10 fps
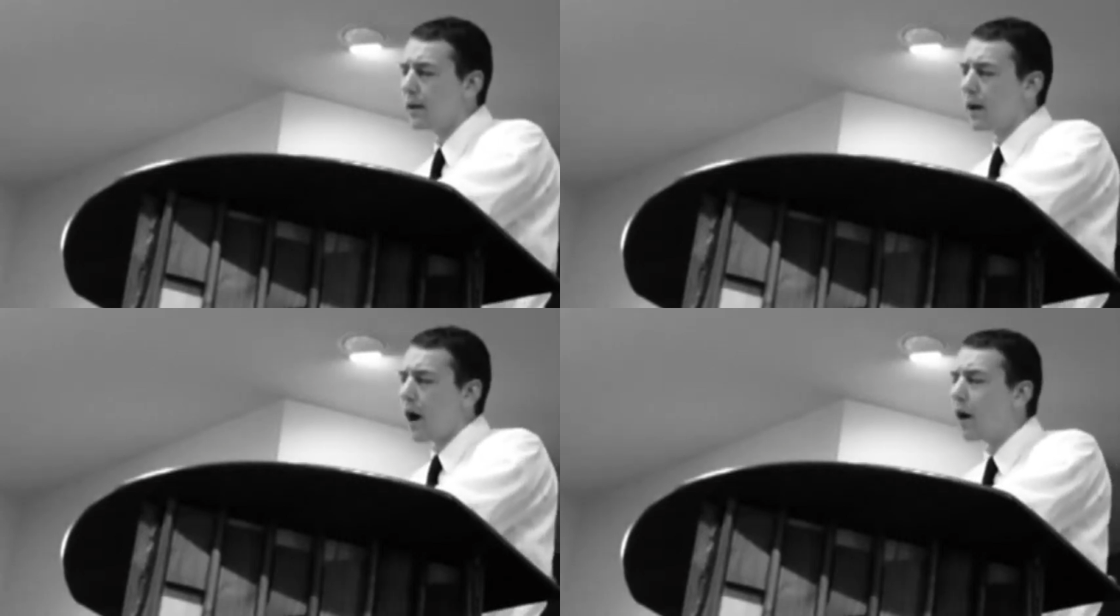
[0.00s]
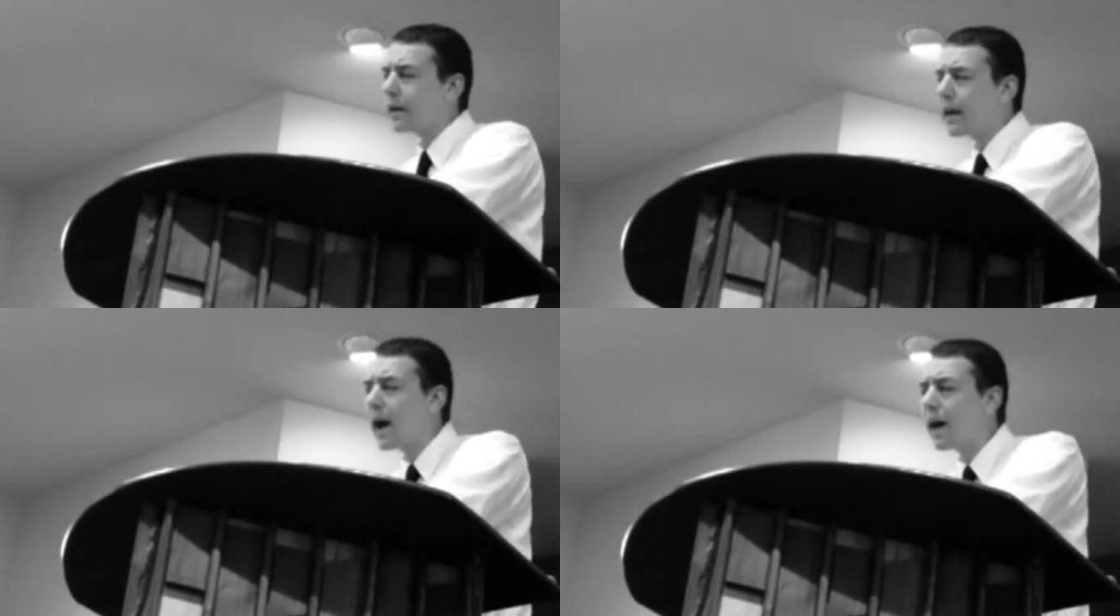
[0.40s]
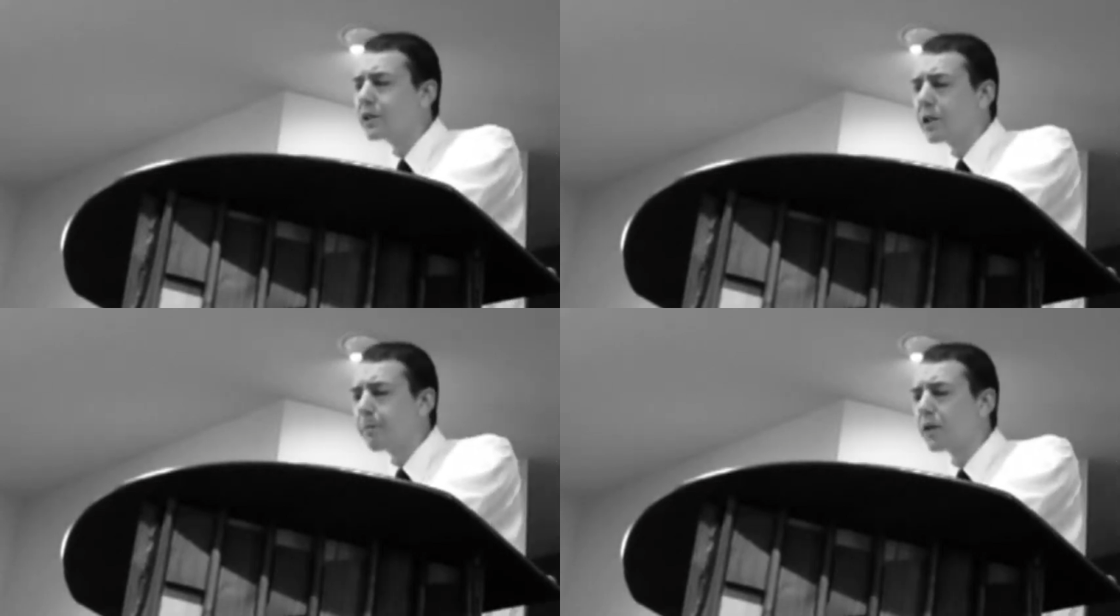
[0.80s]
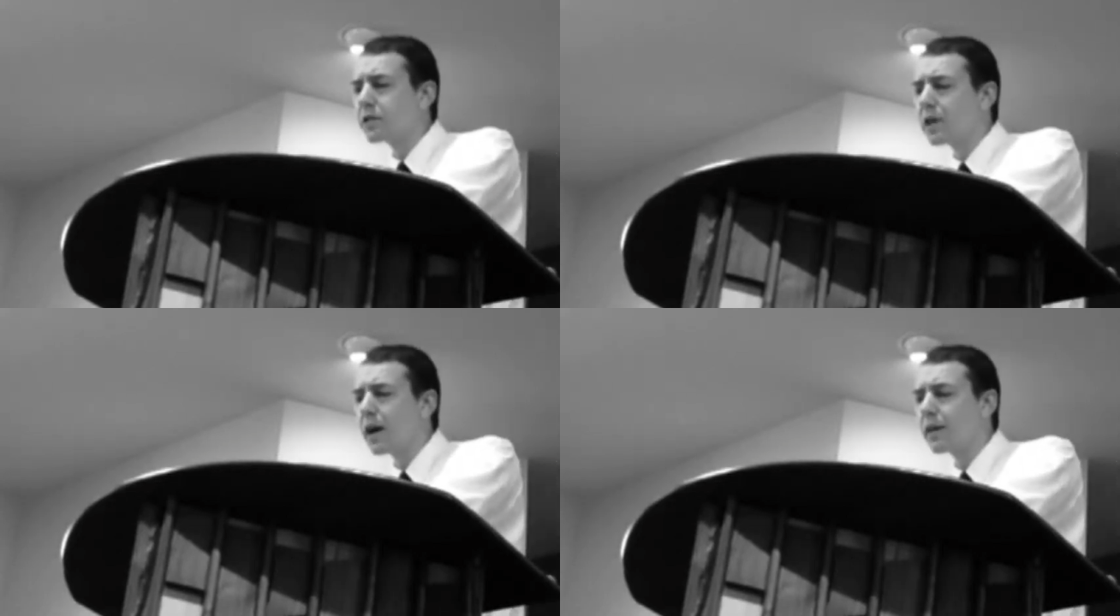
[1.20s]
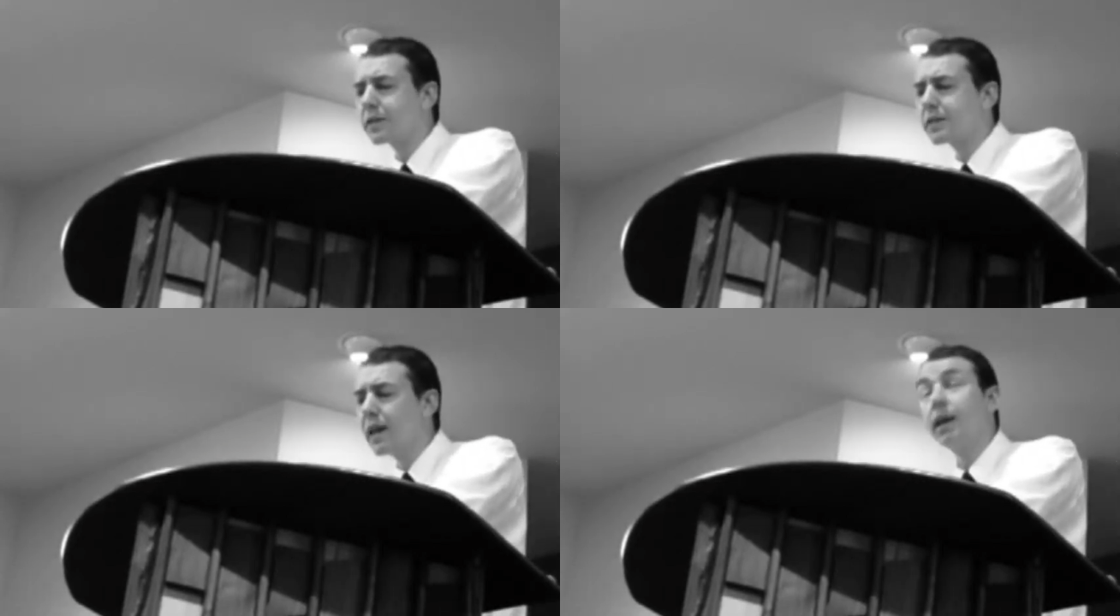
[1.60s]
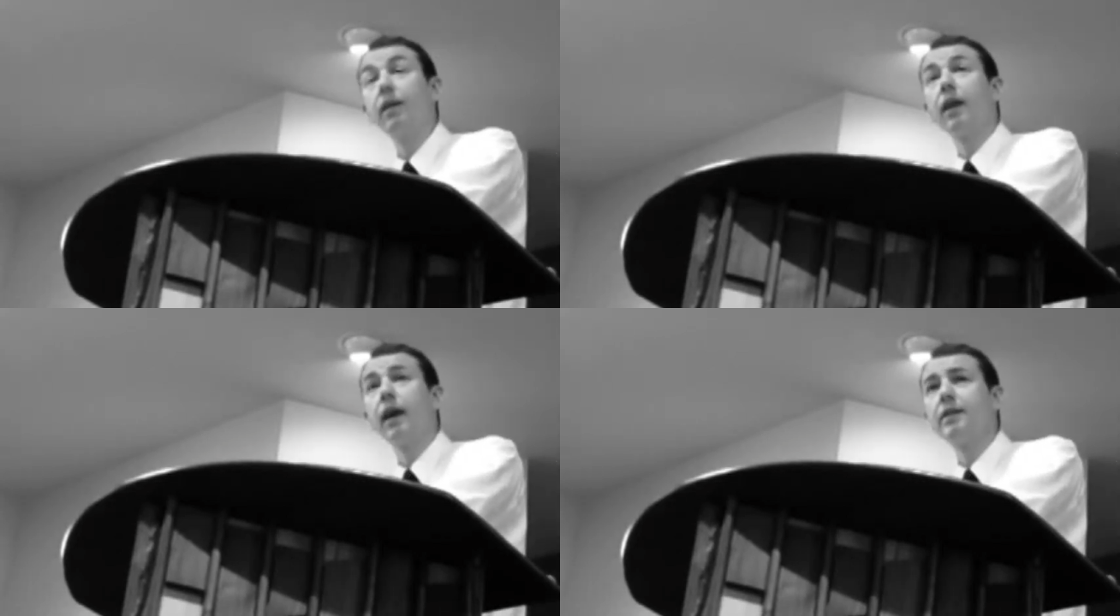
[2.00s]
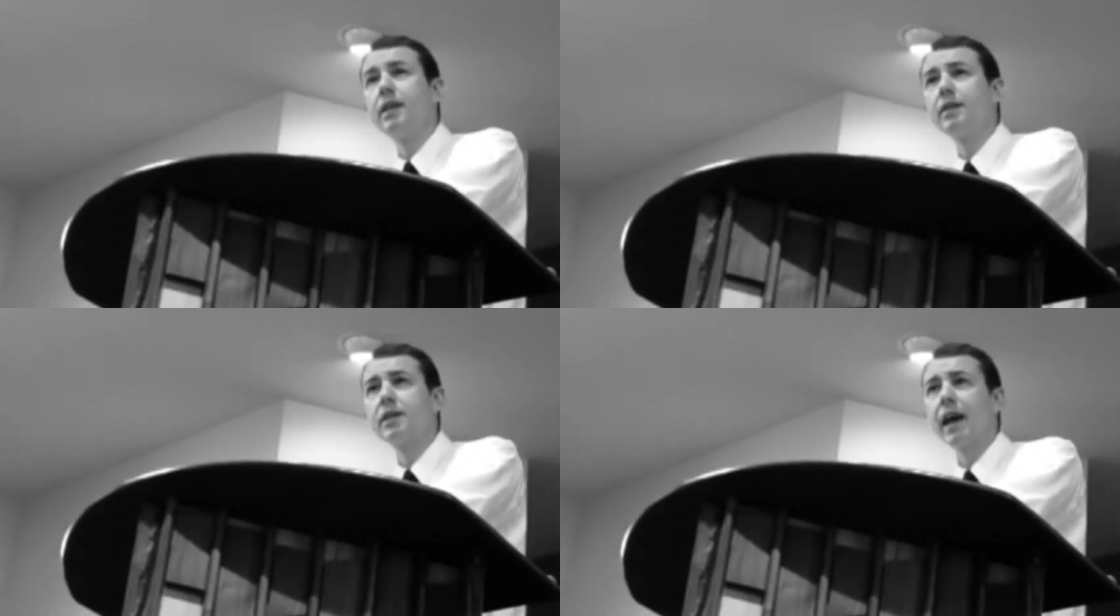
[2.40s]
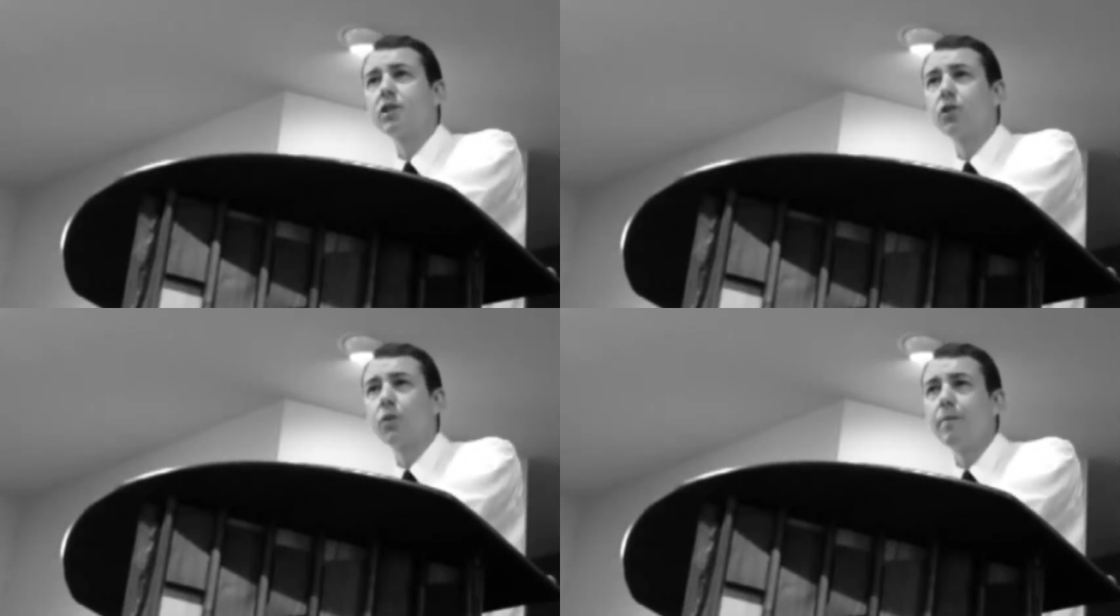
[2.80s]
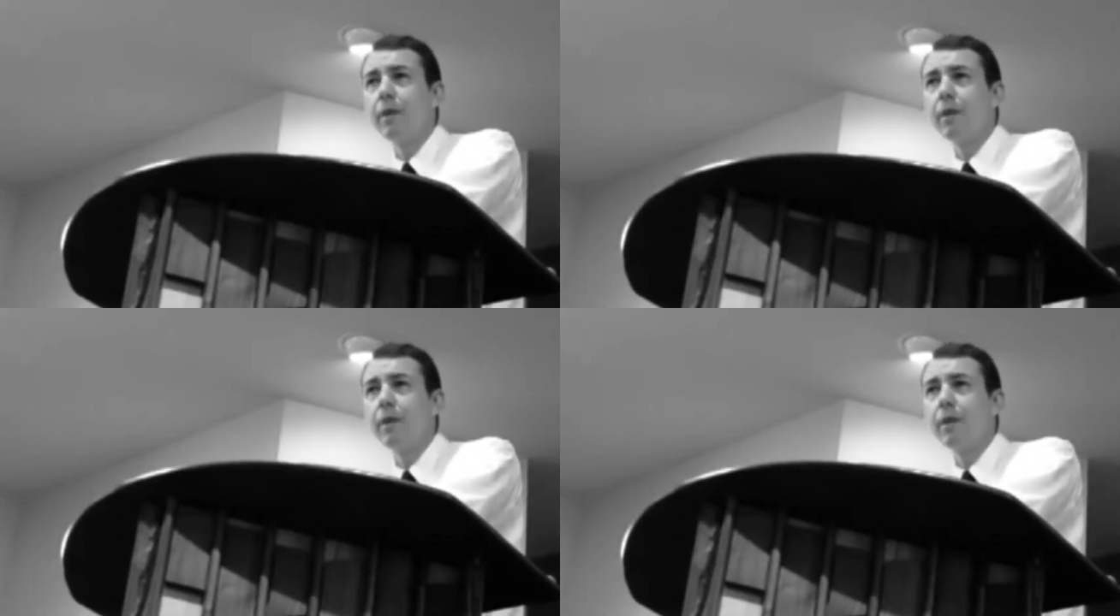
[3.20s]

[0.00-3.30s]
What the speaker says: Archaeology burst onto the scene in the 19th century,